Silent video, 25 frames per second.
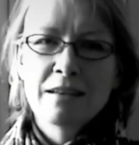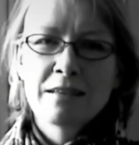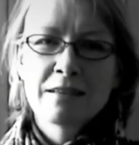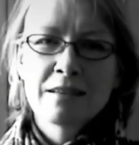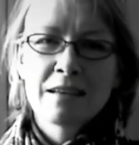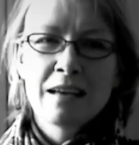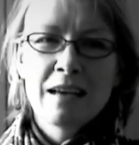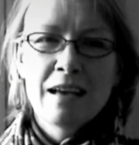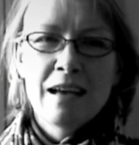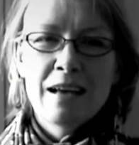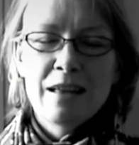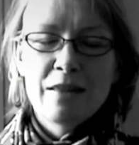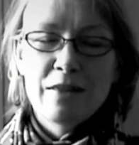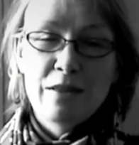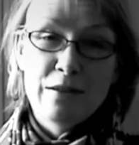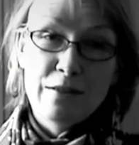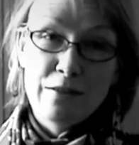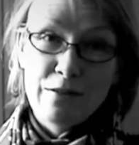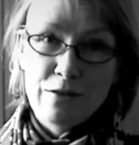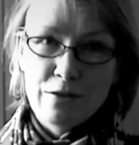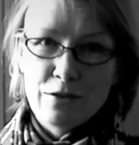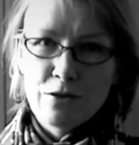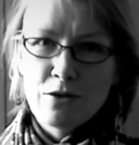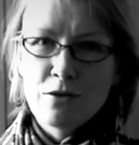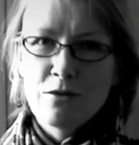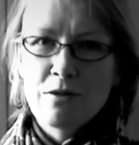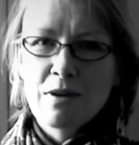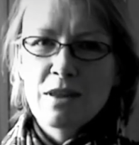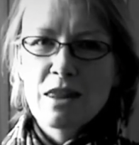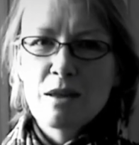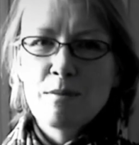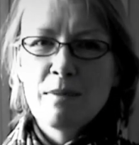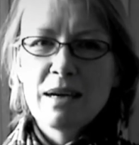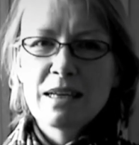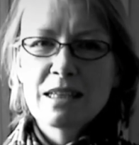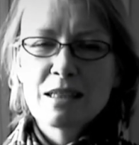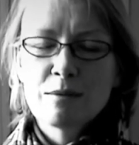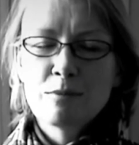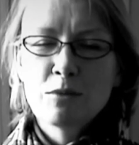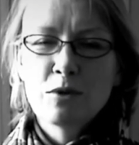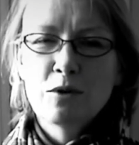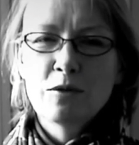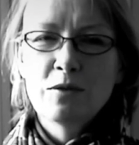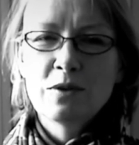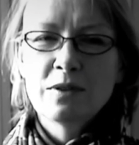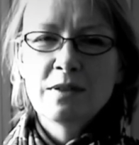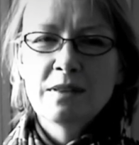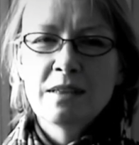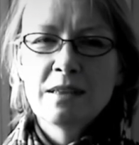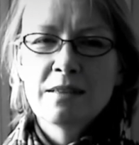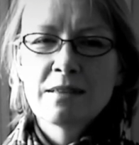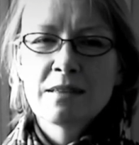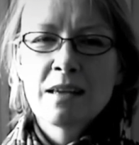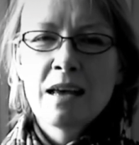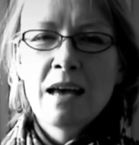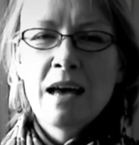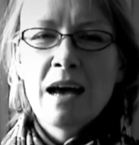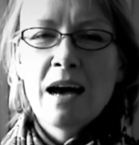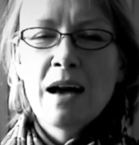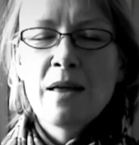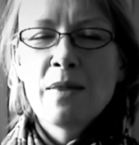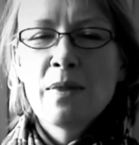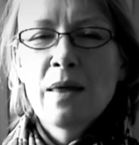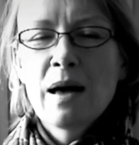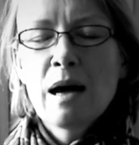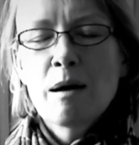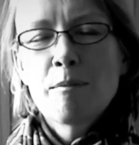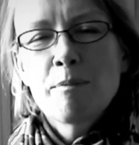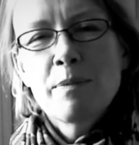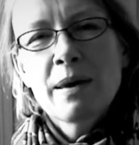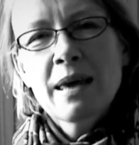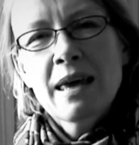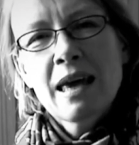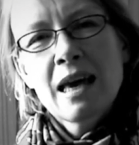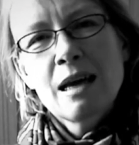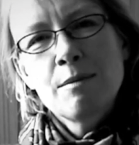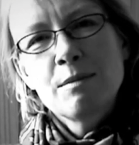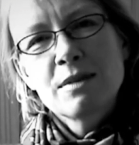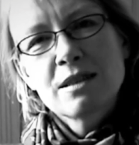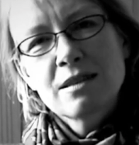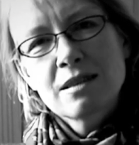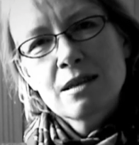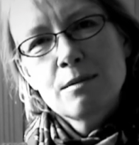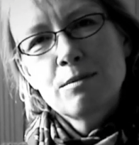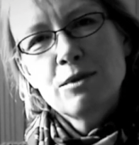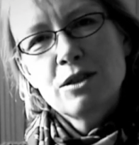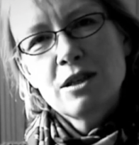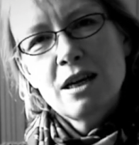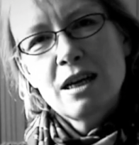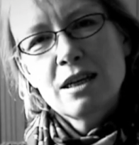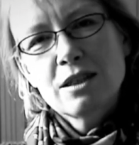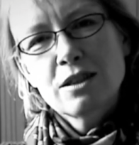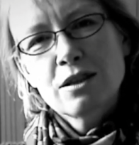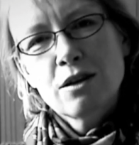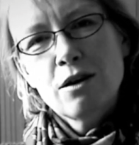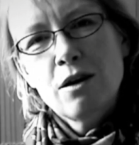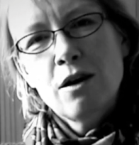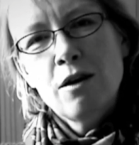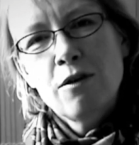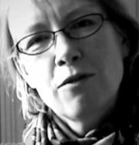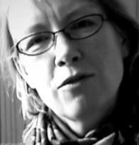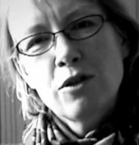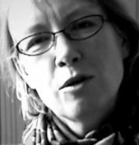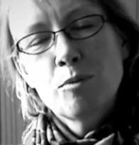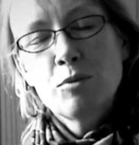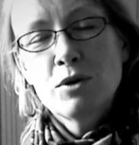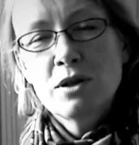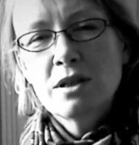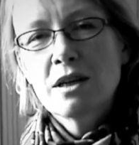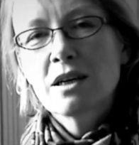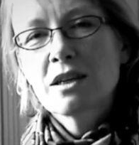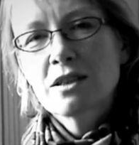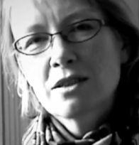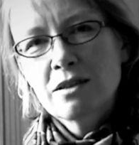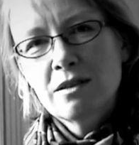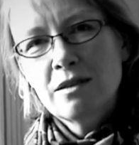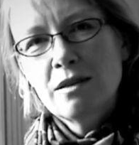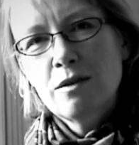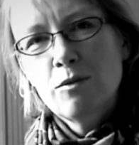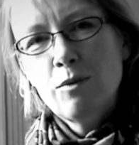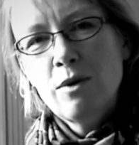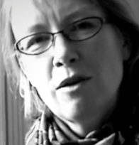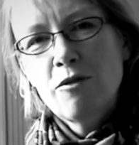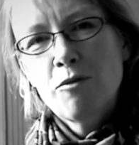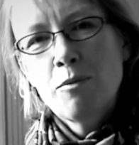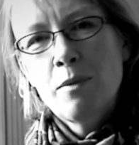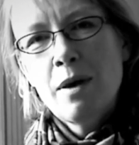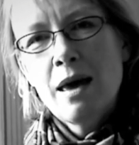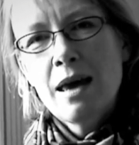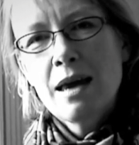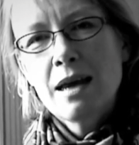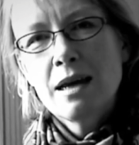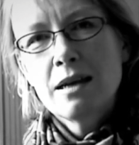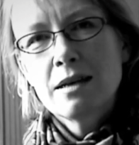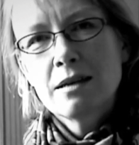and the story, the metamorphosis, and that became subject of the production that we've made.